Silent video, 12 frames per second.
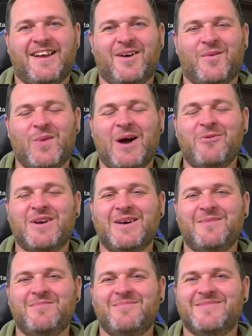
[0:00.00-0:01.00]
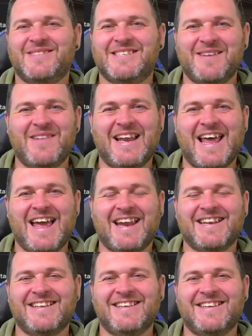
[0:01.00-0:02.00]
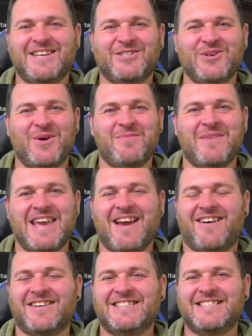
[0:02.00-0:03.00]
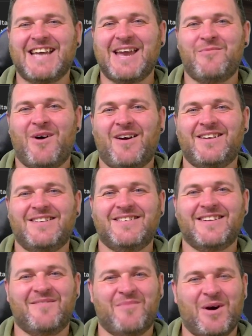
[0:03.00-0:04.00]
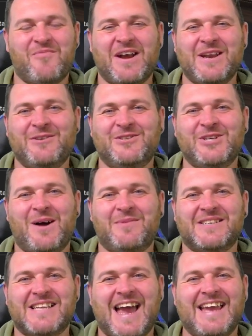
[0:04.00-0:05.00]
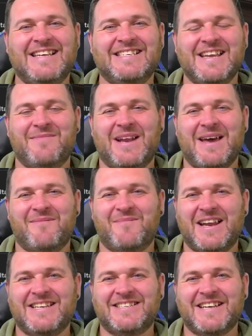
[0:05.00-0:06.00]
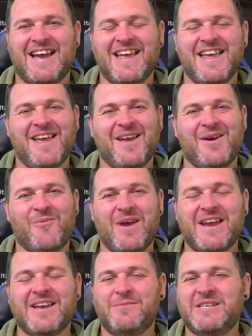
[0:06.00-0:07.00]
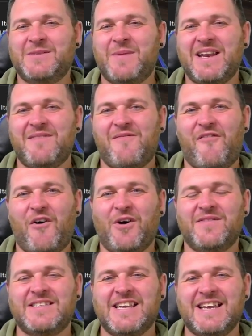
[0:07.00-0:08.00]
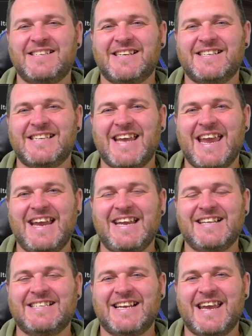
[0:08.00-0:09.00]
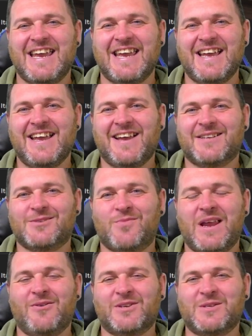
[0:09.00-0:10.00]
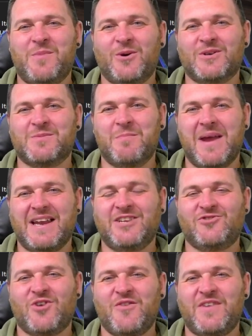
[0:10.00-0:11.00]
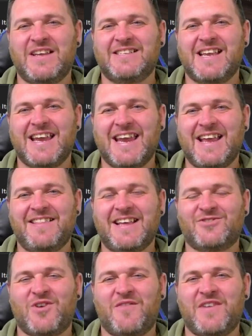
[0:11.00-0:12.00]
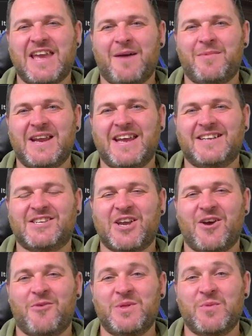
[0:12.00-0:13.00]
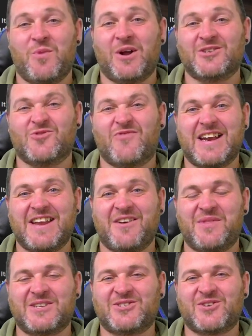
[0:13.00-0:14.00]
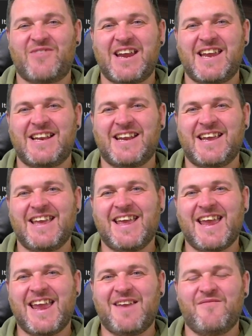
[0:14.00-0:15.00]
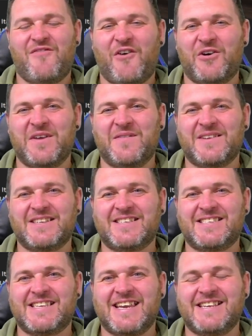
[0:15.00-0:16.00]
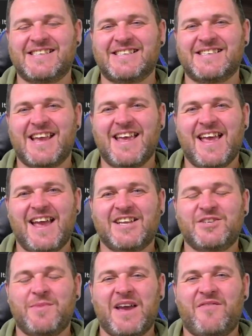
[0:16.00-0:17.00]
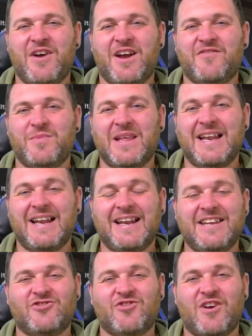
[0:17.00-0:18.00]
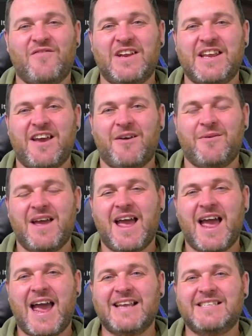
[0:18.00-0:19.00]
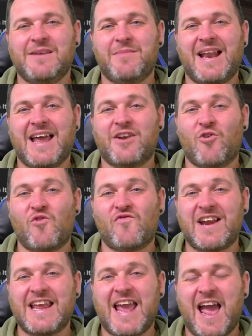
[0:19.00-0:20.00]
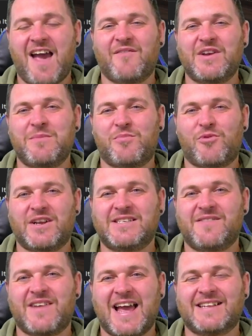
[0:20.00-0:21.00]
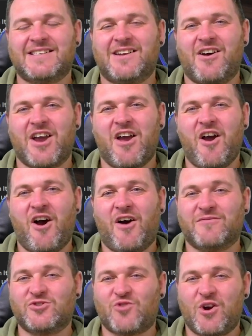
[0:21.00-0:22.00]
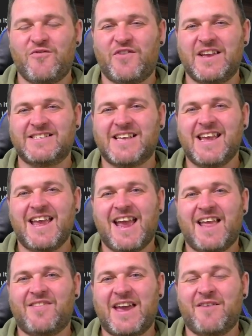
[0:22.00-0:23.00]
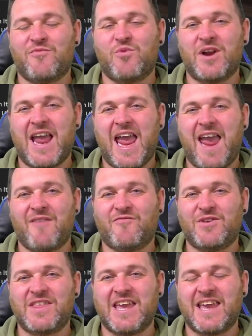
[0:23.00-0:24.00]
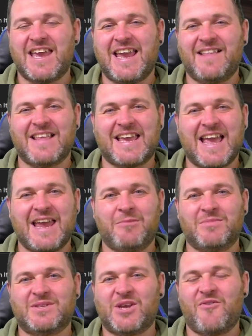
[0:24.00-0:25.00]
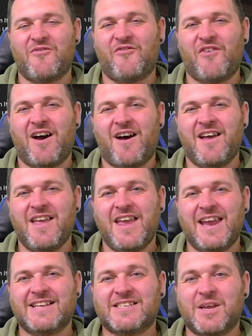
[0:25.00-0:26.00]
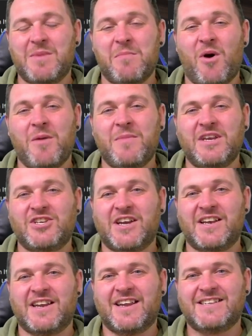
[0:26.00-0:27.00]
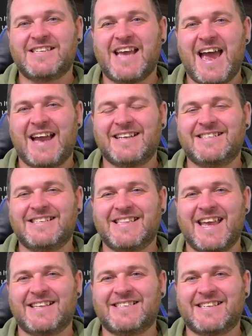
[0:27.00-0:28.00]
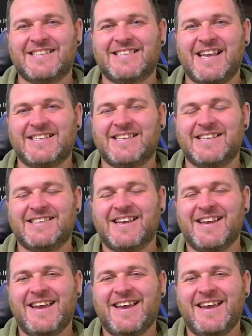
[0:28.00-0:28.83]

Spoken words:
Welcome to Milan. You join me on day one of my brand new job as AC Milan manager. We're going to be spending 5 seasons in Italy as we look to put as many trophies in that trophy cabinet to go with the ones already on the screen in 5 seasons. As you may have heard from the little intro video, AC Milan already have an impressive catalogue of trophies and they have won everything in the game so far. It's going to be my mission to add to their successes.